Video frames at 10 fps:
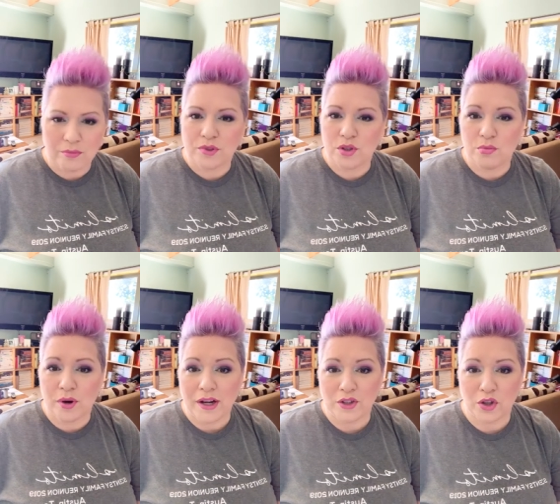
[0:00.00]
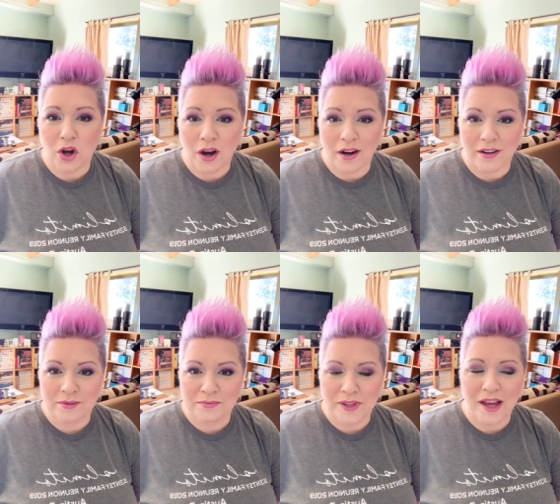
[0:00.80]
do you brand your car
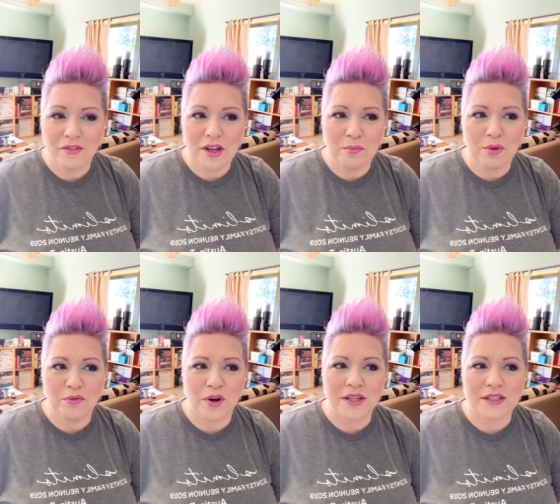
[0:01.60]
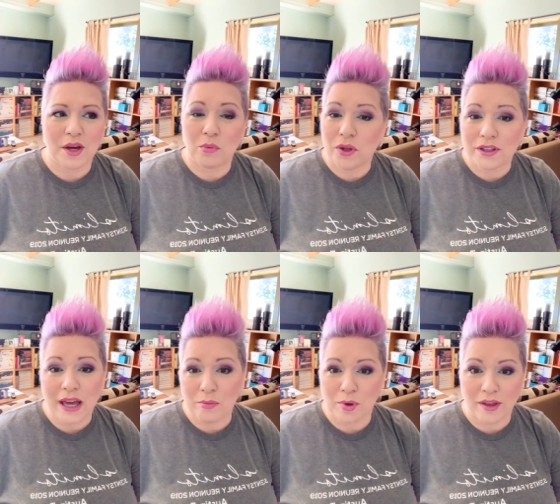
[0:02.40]
i have a couple friends that will
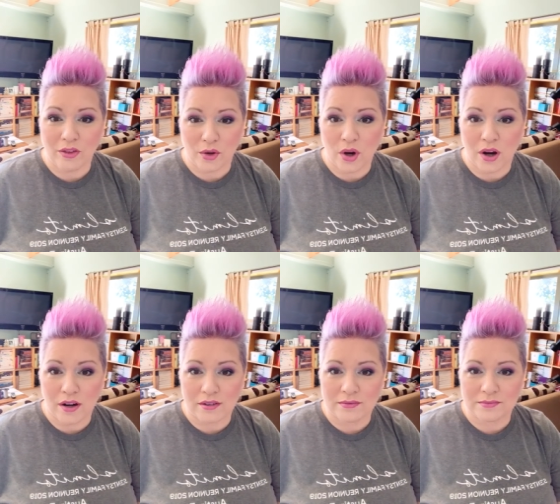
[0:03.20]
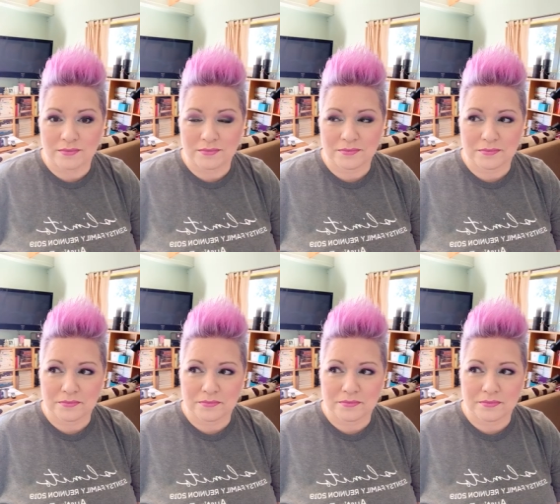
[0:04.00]
not brand their car
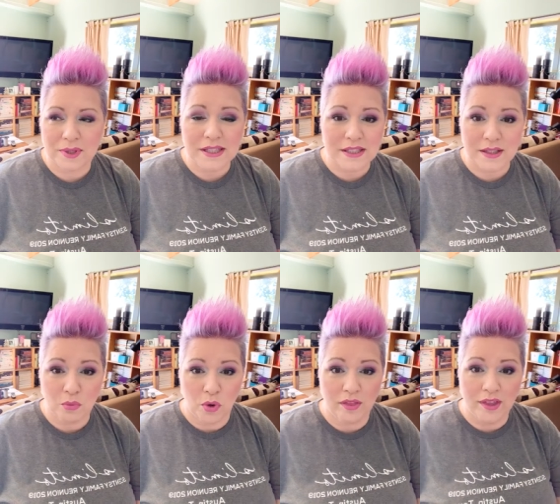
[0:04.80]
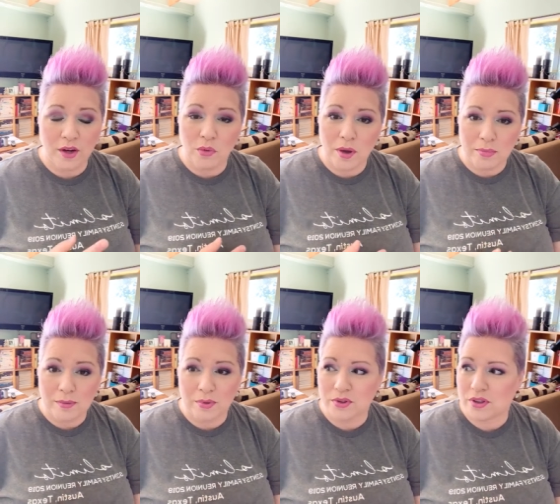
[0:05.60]
because one they don't want
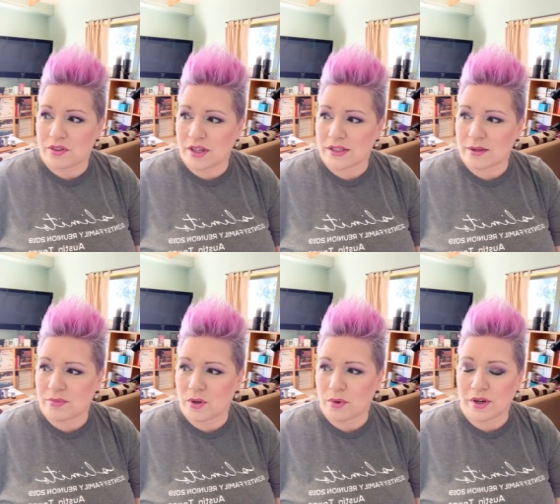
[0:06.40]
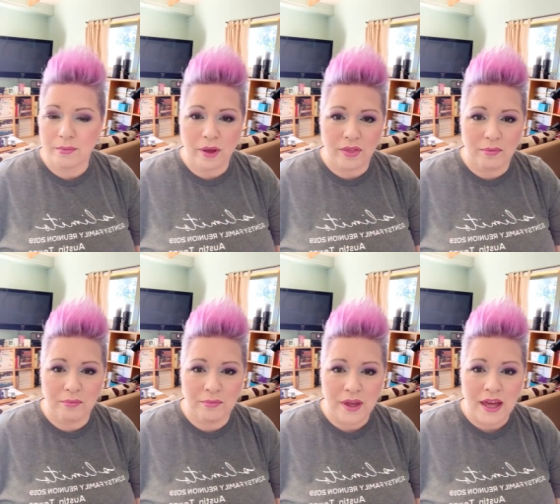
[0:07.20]
people to think something weird about them
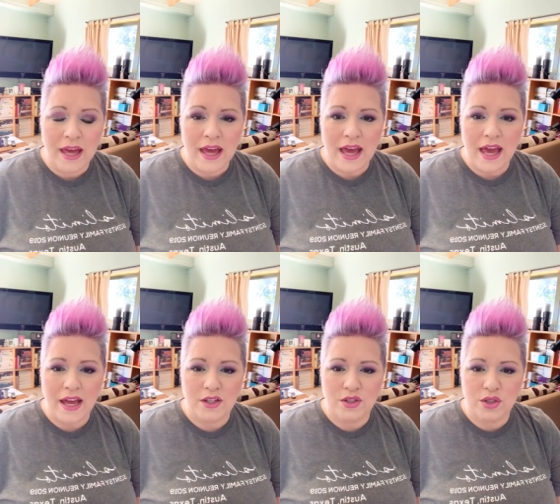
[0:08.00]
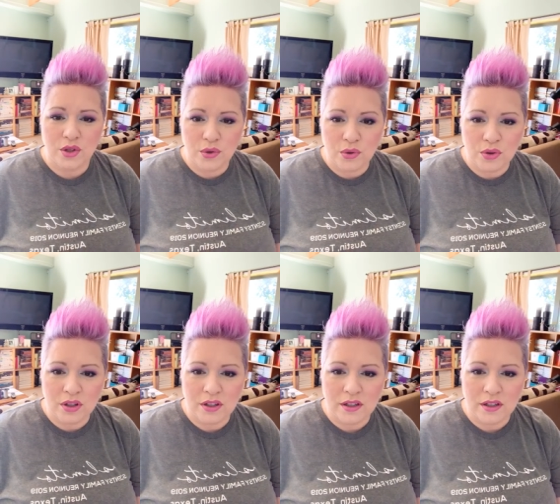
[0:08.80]
and two